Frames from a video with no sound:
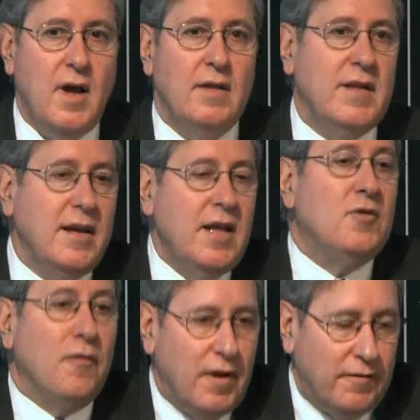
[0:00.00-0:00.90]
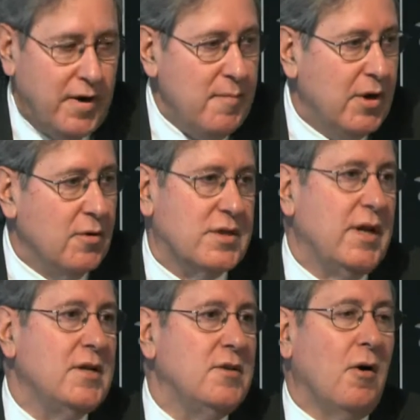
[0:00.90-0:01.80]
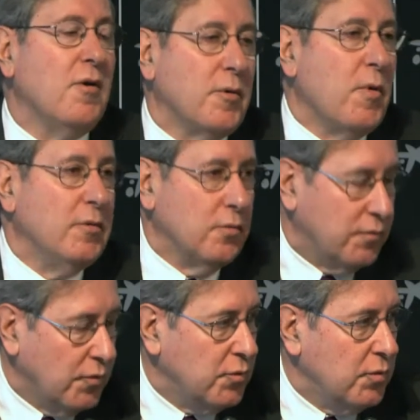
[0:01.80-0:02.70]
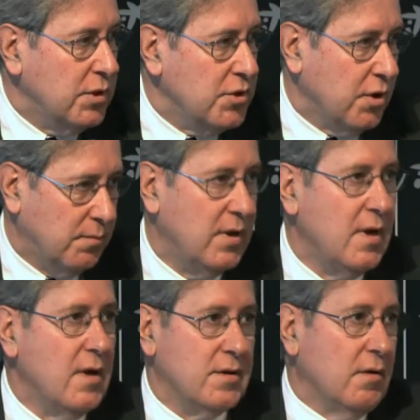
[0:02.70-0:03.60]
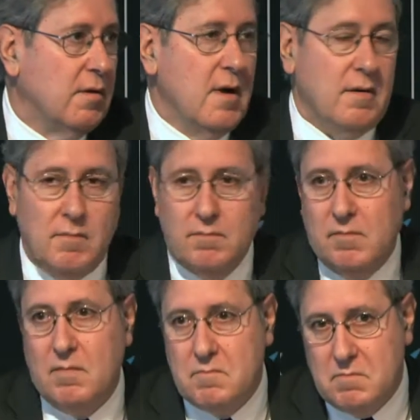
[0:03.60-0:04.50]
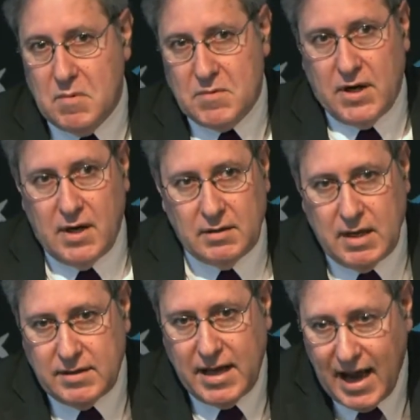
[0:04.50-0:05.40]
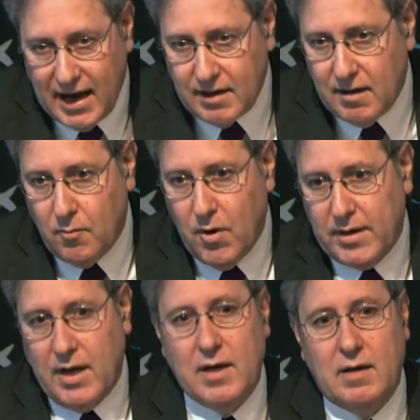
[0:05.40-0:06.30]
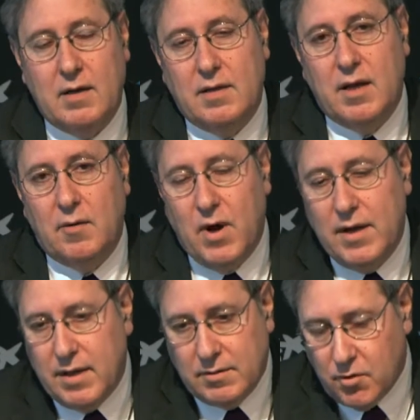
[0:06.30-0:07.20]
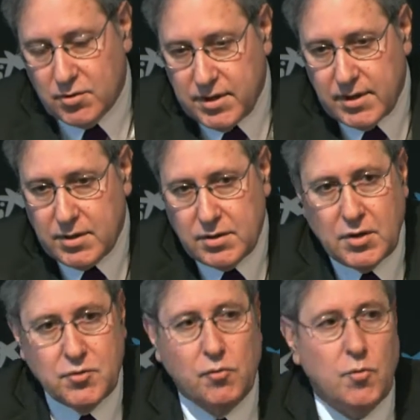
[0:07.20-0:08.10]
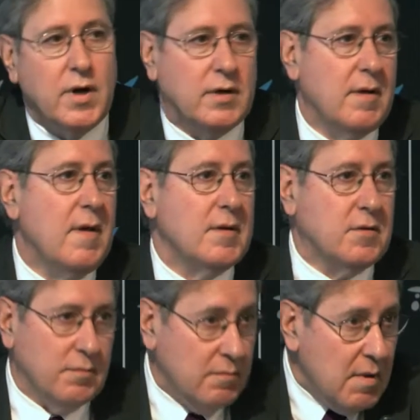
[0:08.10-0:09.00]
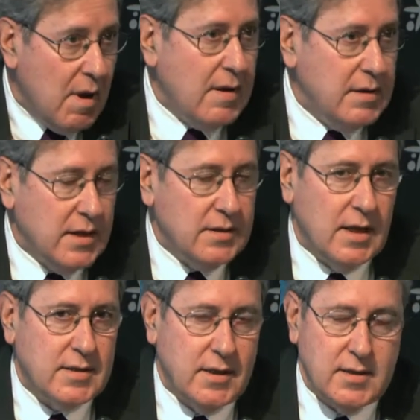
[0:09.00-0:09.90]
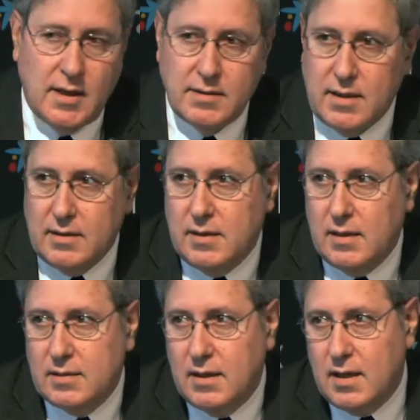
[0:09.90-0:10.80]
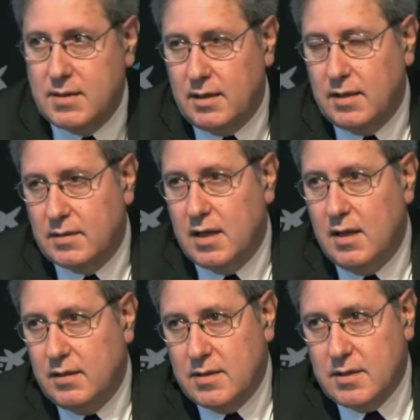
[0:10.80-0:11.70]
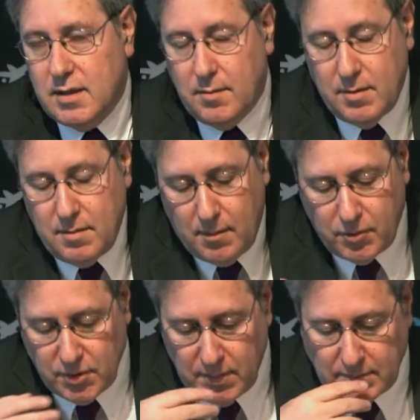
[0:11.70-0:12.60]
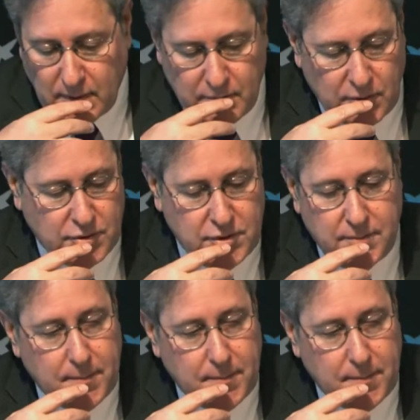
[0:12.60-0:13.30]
They need to feel free because there is no other way to, to do the job. So mm, mm, in general, they are working in the way they consider they should work. So in the sense I said that, I say that this is a bottom-up approach.